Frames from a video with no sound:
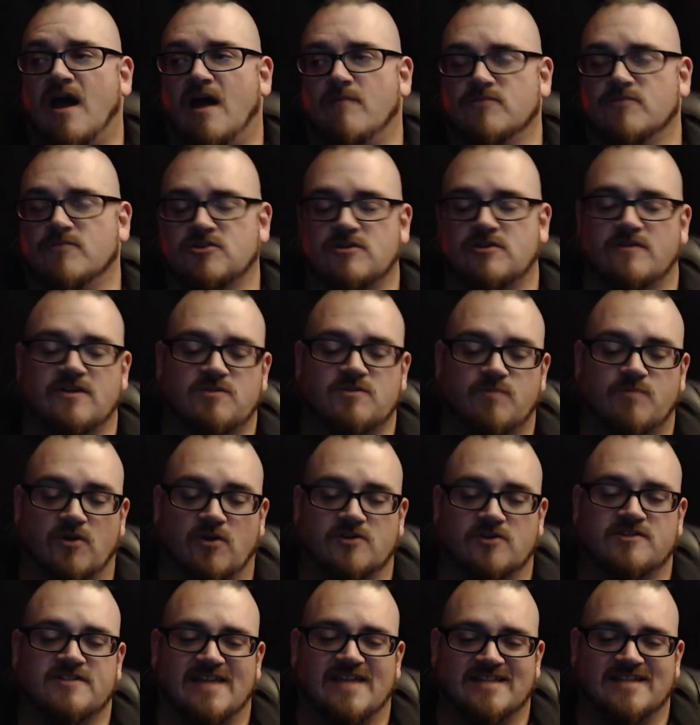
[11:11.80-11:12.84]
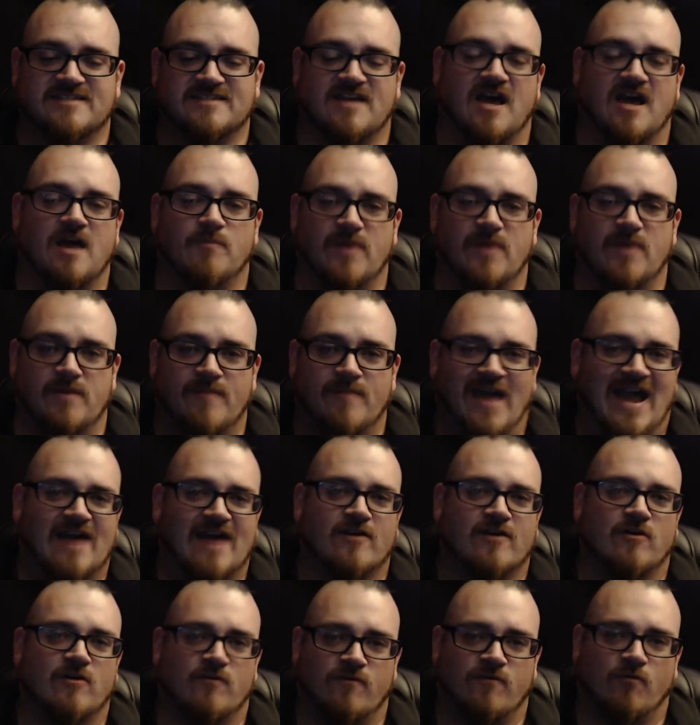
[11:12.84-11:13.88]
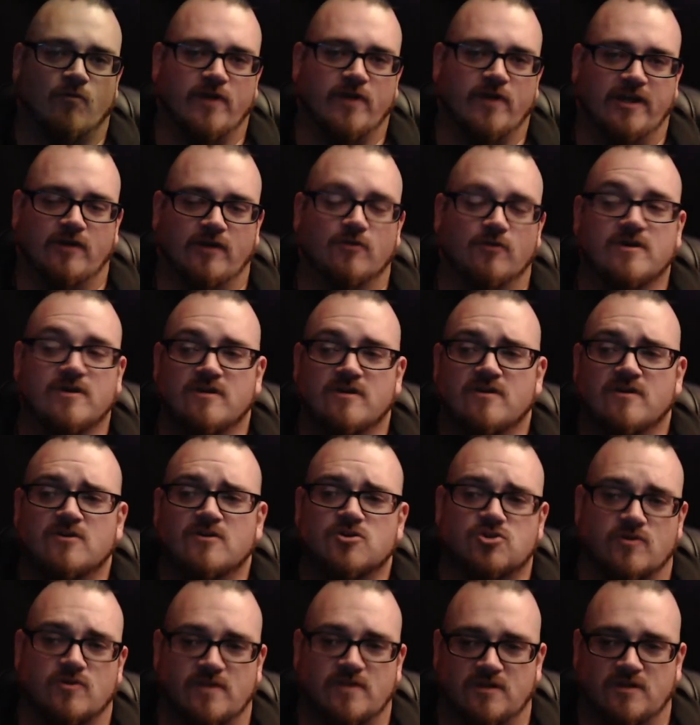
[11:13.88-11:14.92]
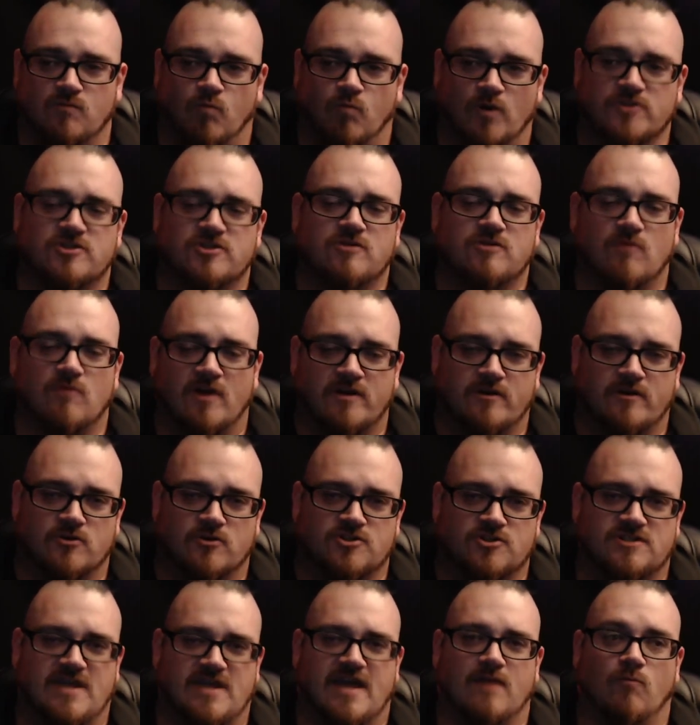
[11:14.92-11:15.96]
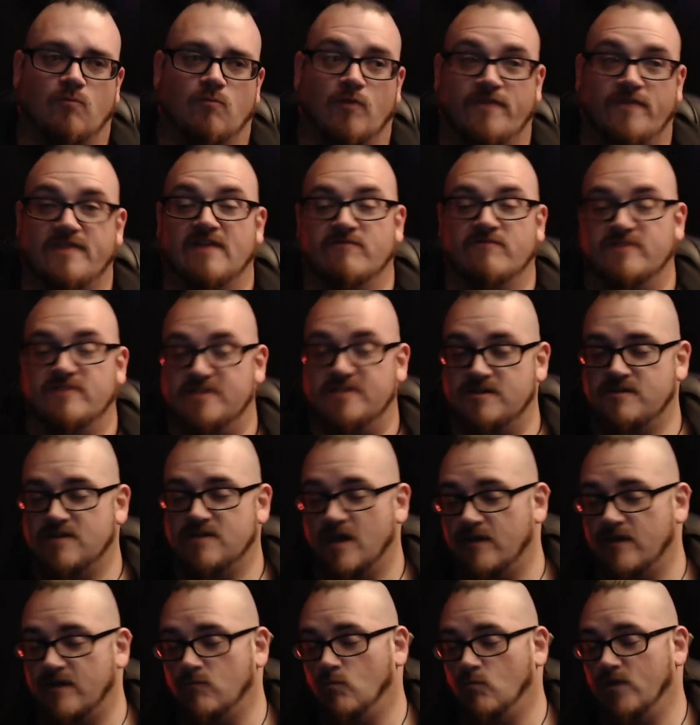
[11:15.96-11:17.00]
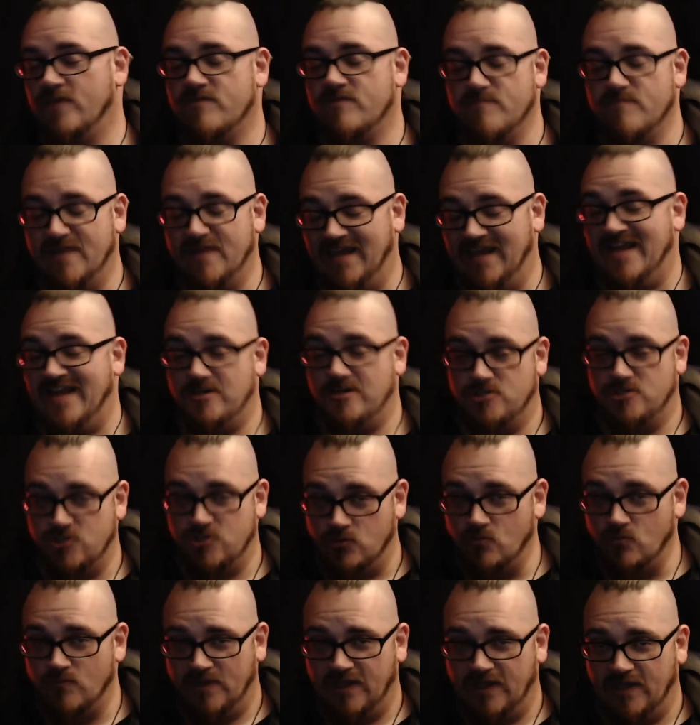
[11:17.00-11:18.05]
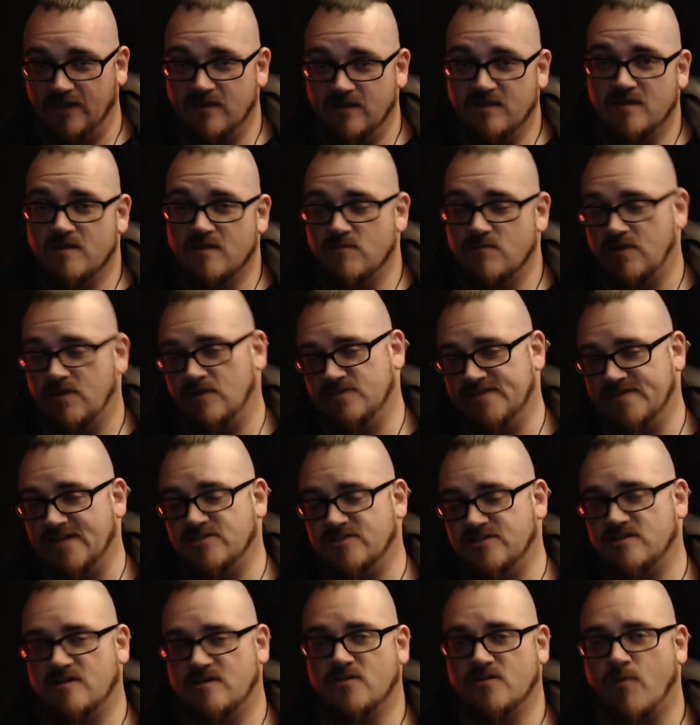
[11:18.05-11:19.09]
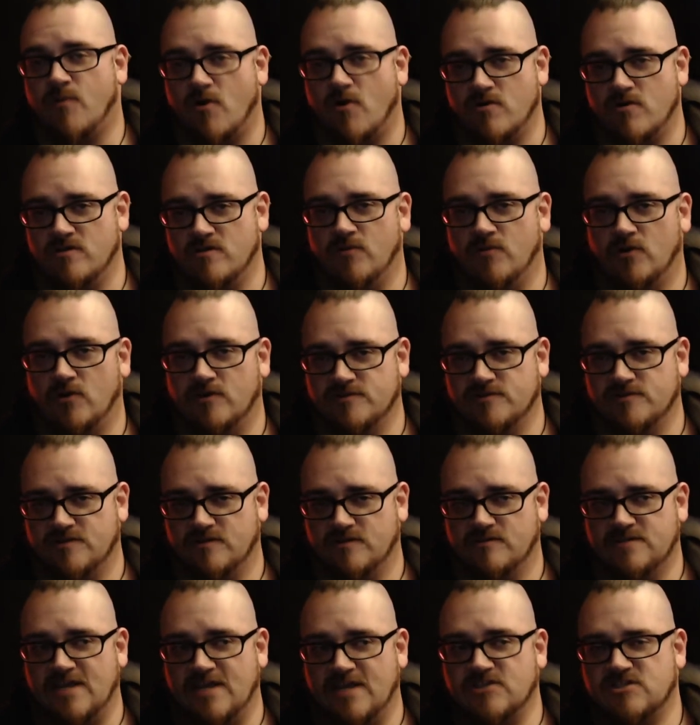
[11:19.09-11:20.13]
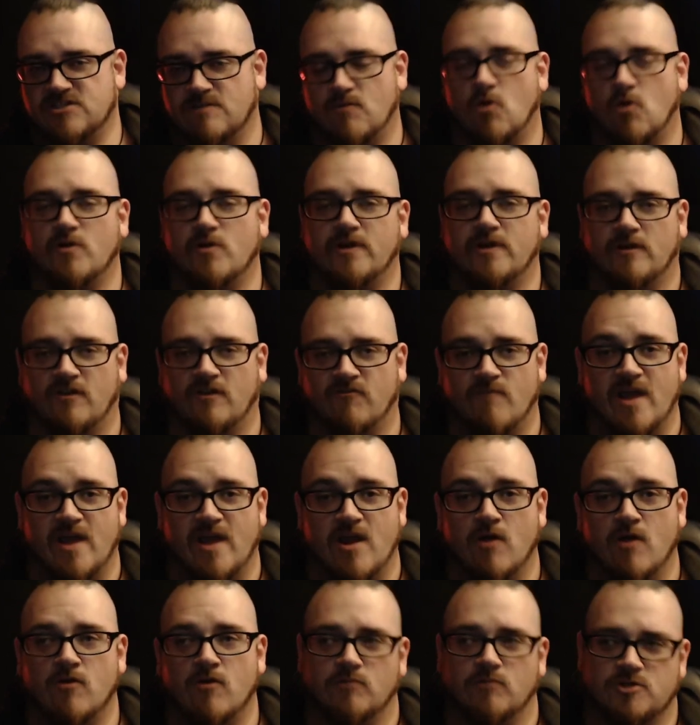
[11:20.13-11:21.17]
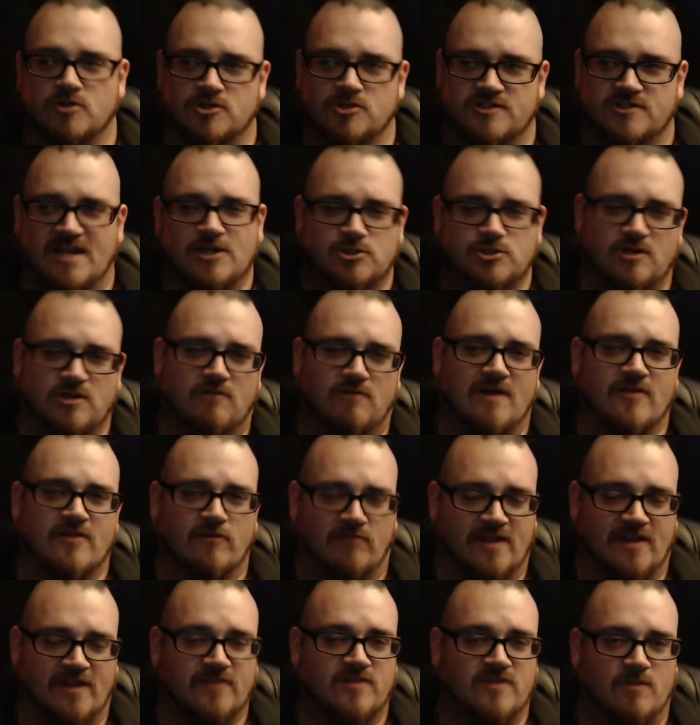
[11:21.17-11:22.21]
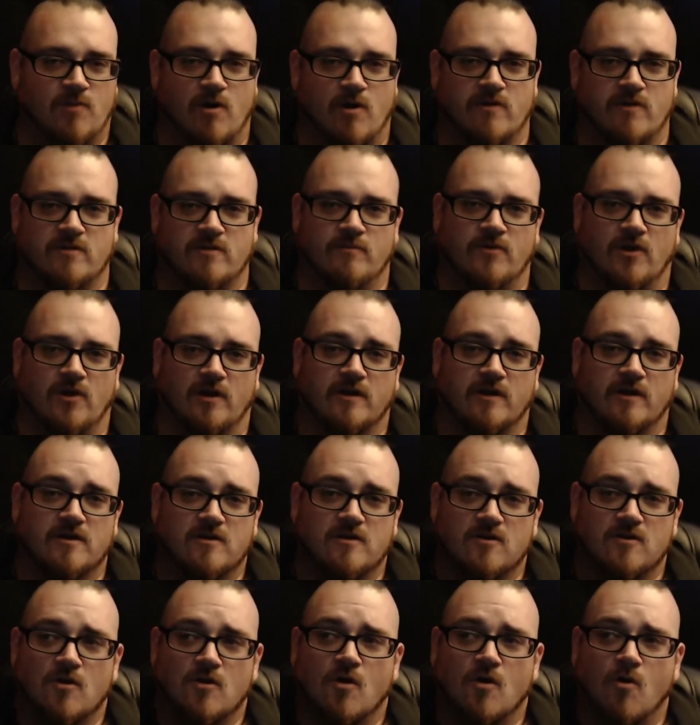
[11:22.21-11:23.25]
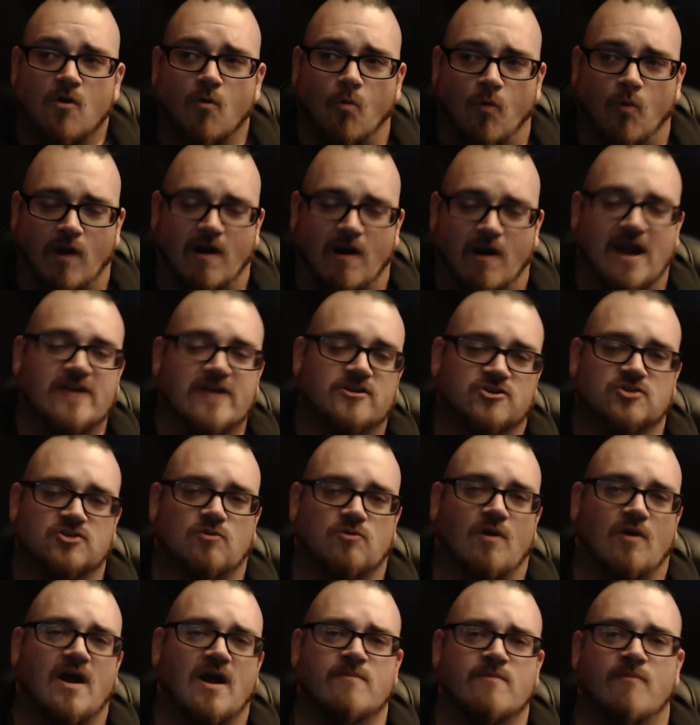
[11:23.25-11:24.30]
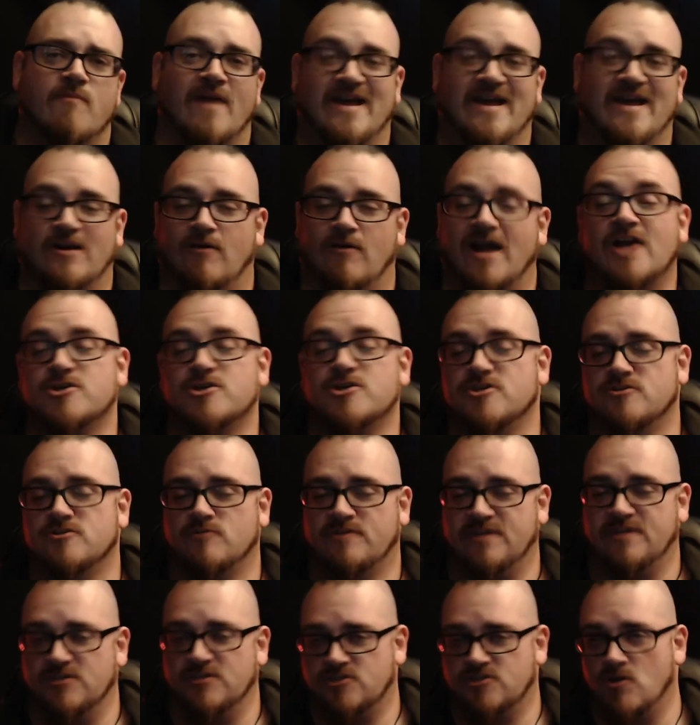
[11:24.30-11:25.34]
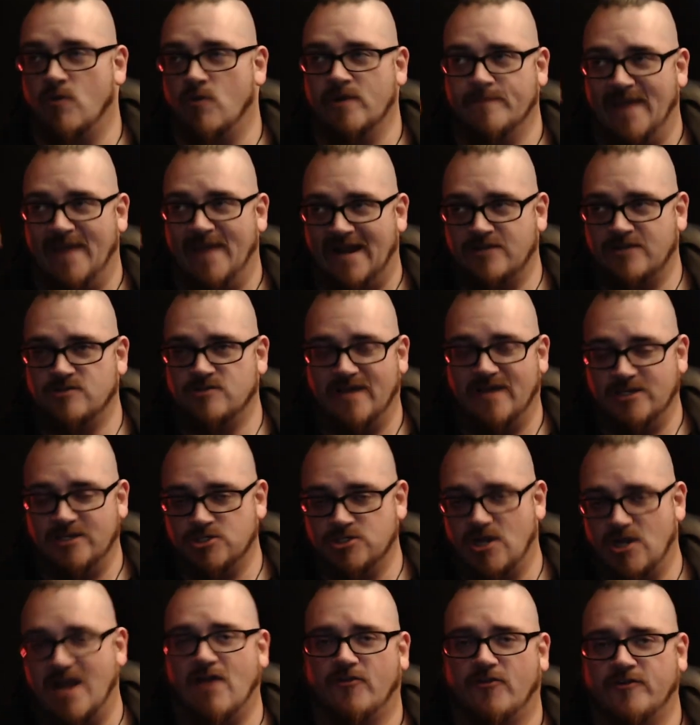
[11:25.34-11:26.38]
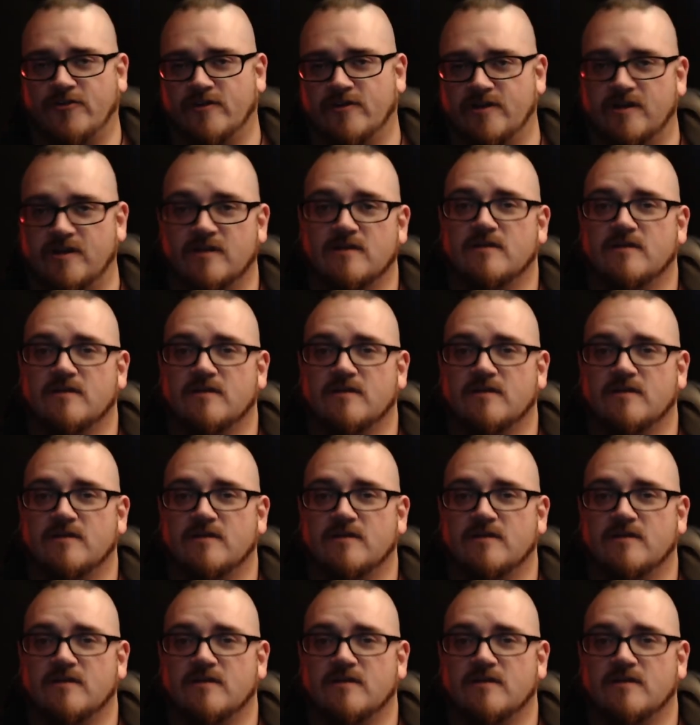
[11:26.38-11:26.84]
So this book sets up a pattern for you so that once you understand what they've done with me and to me, because that's another part of the book, is a testimonial of my own, which is actually a rather lengthy part of the book, where I describe my interactions with these going back to my childhood